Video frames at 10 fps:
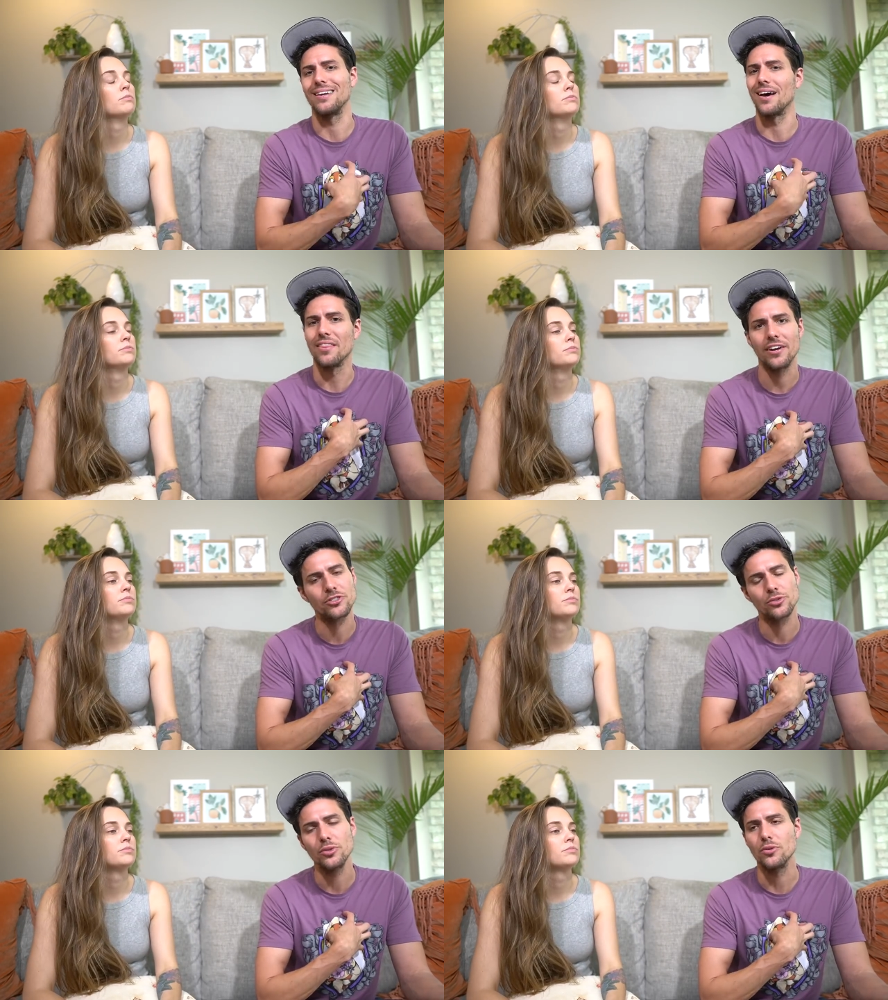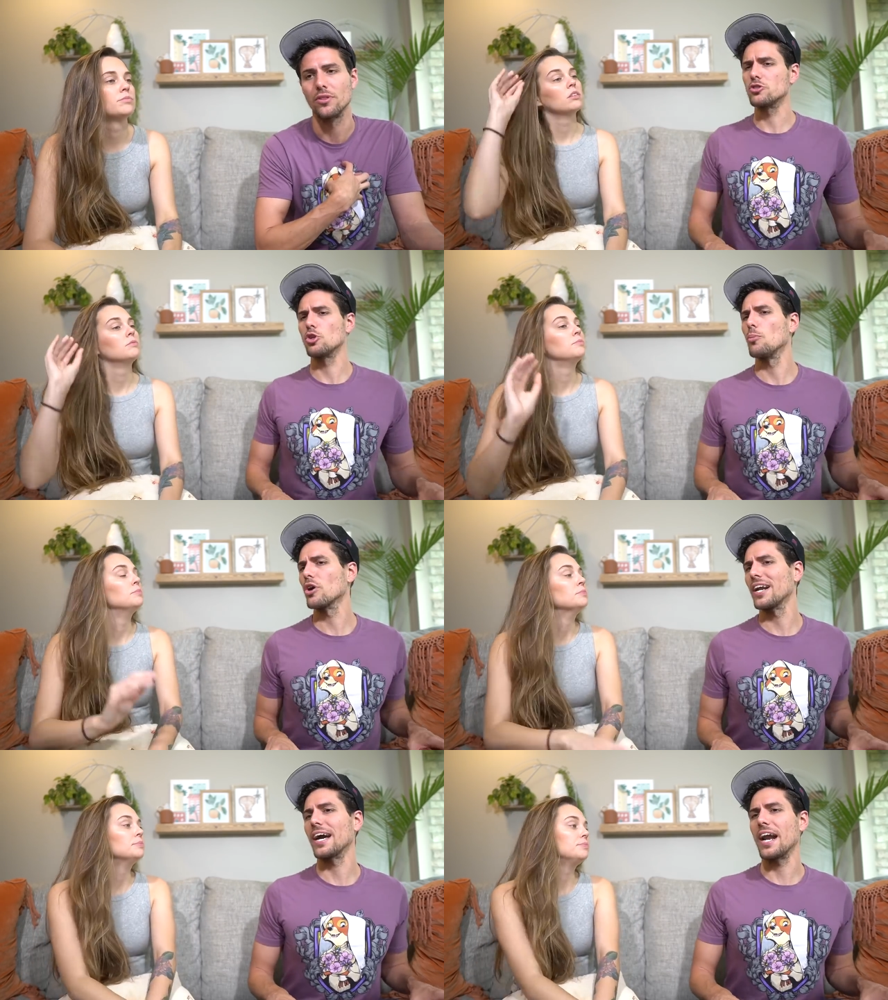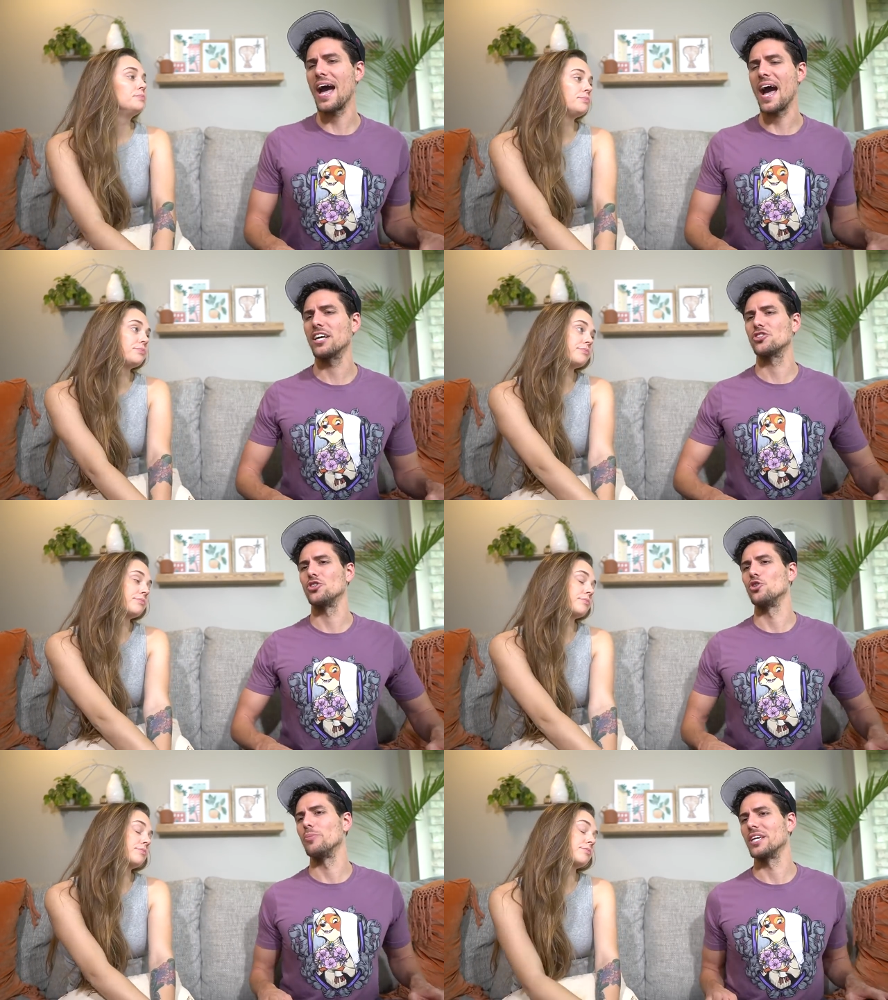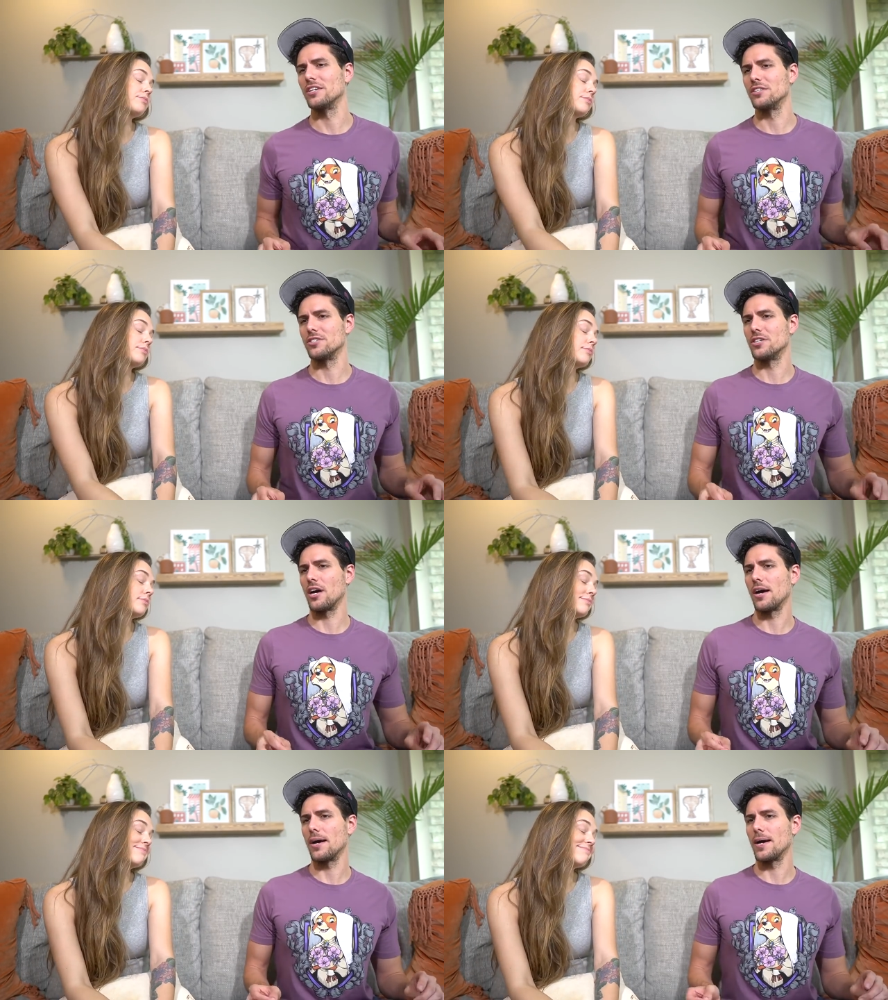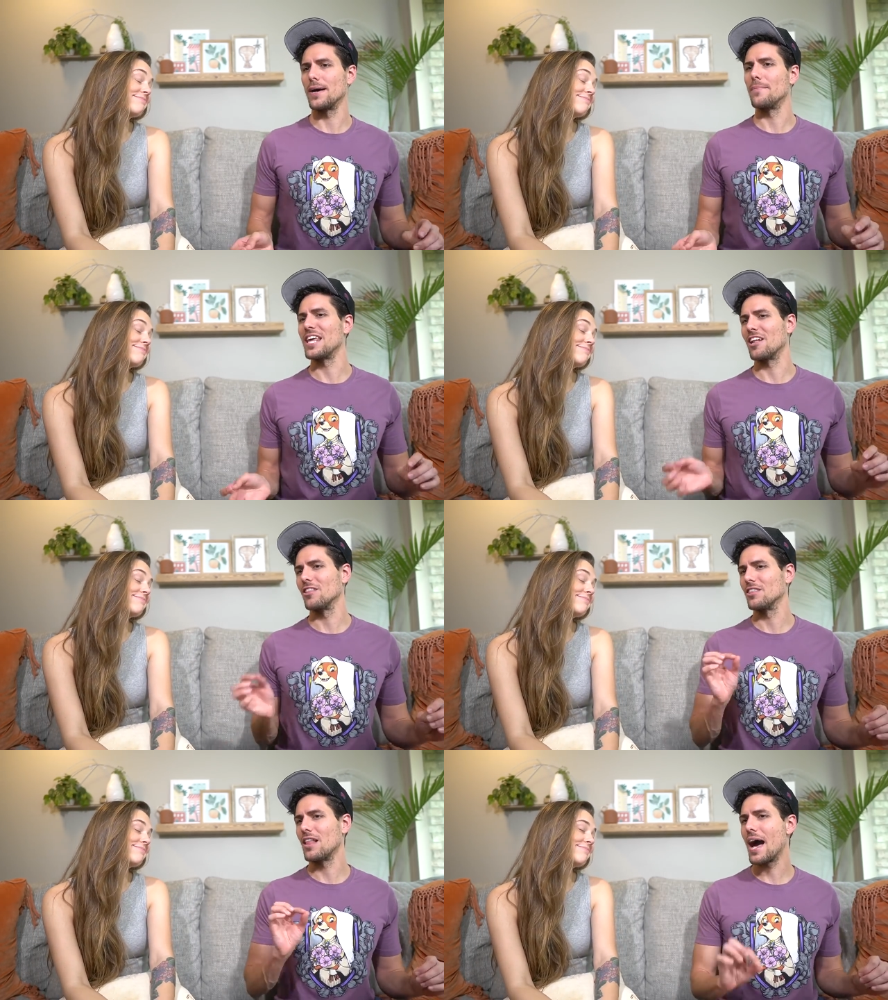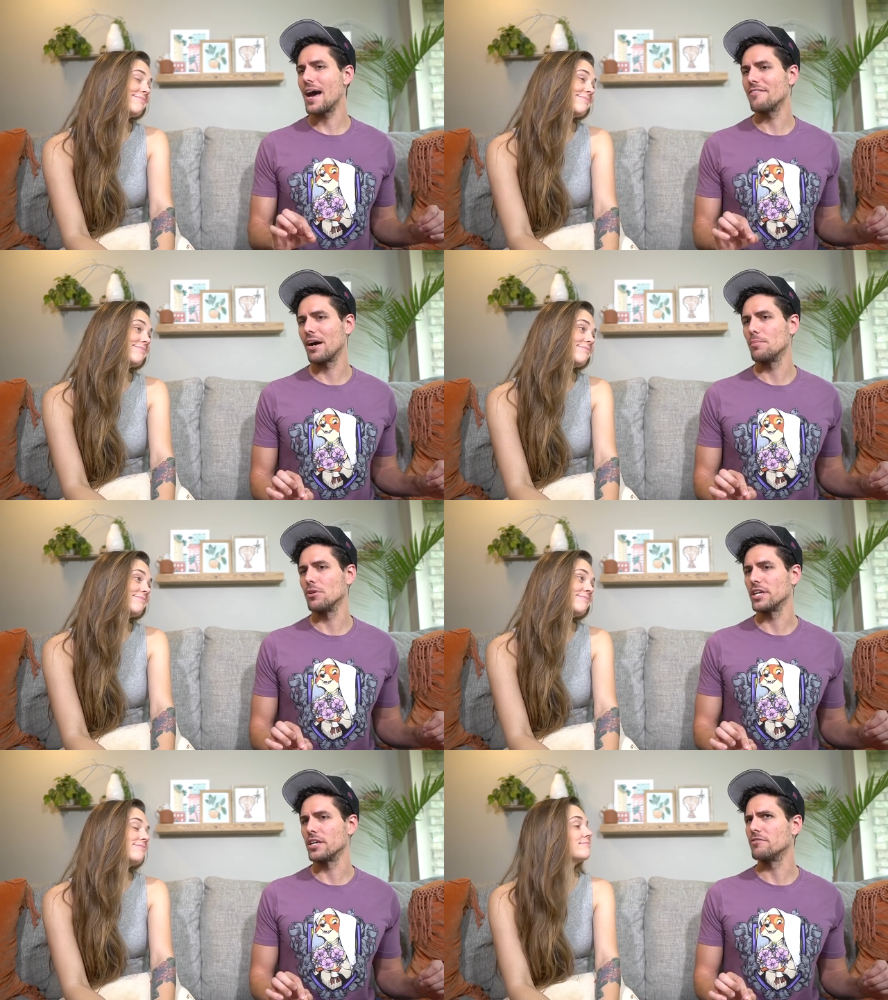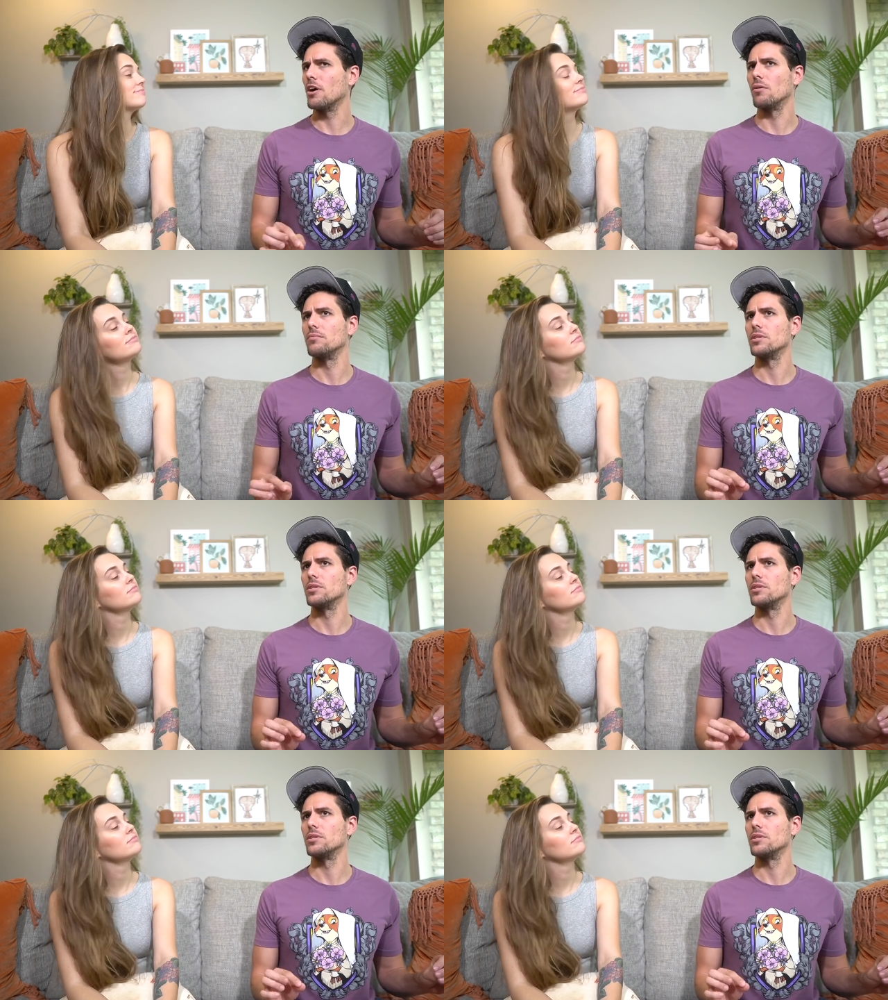Speaker 1: not their truth. So Morgan, I got to ask you because um, in a live, I believe, no,